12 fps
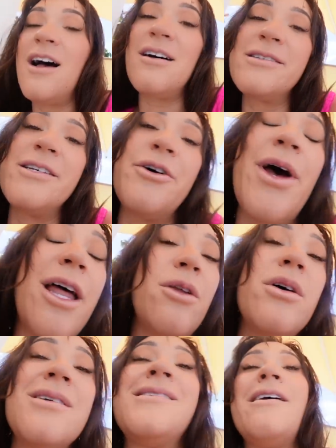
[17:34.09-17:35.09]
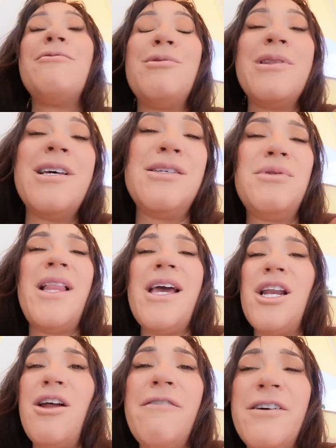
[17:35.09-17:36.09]
Also, LOL, because everyone thinks we're like
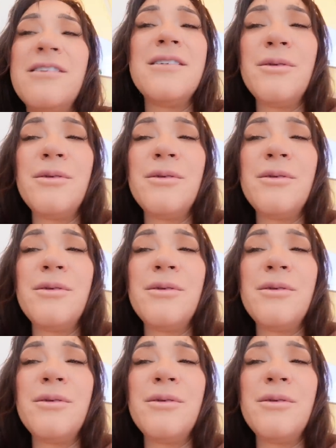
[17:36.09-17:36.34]
not friends